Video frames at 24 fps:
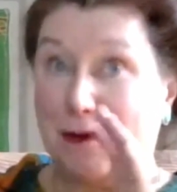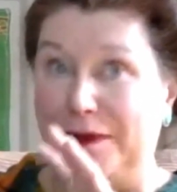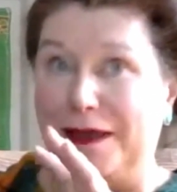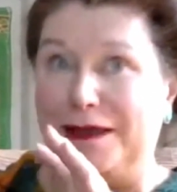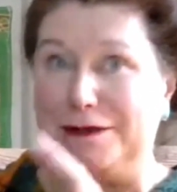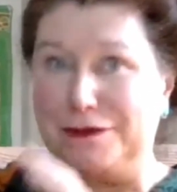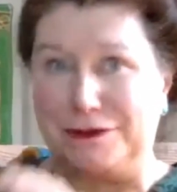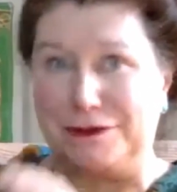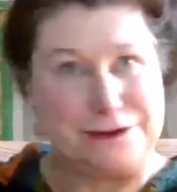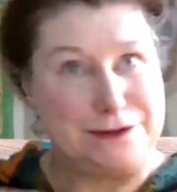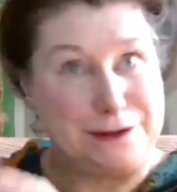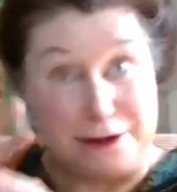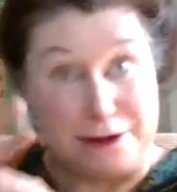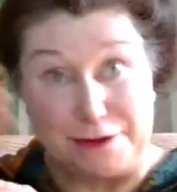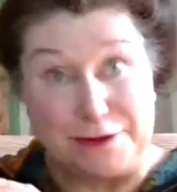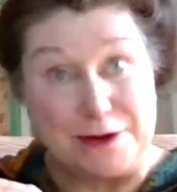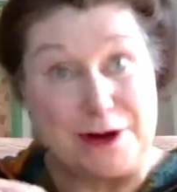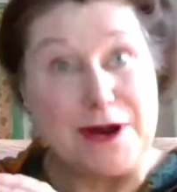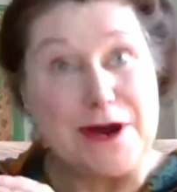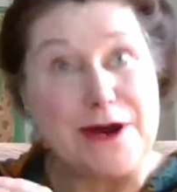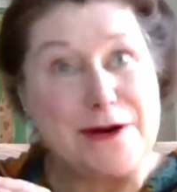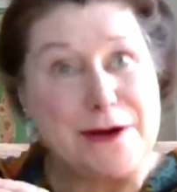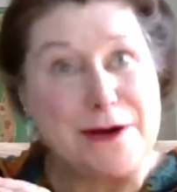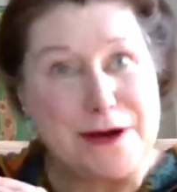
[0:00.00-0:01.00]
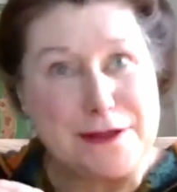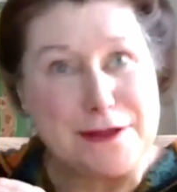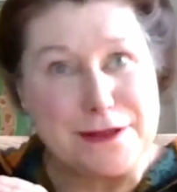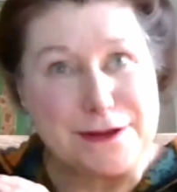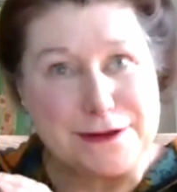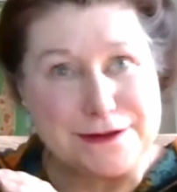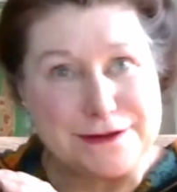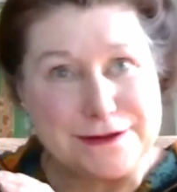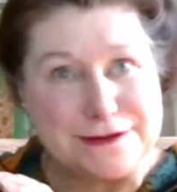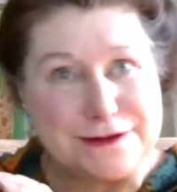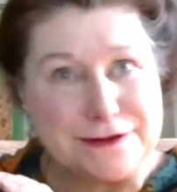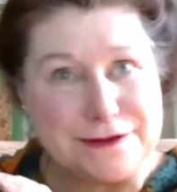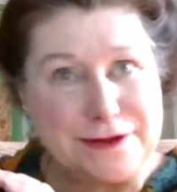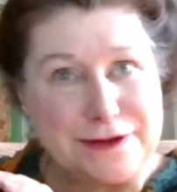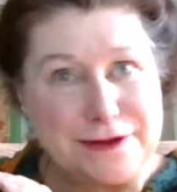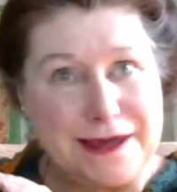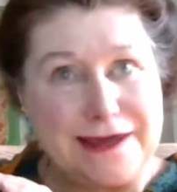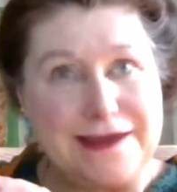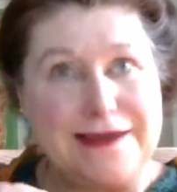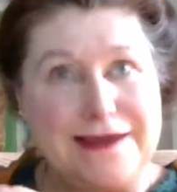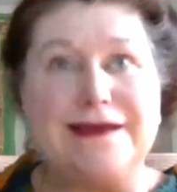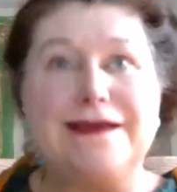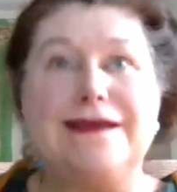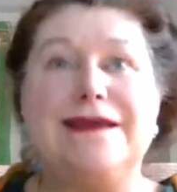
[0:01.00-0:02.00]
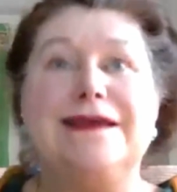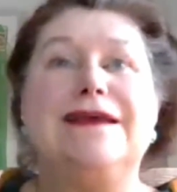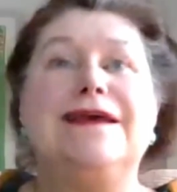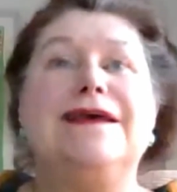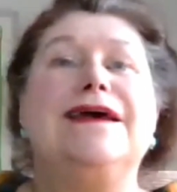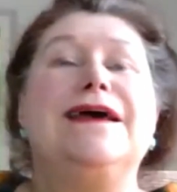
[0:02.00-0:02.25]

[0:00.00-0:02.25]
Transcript: mention. There are others, okay?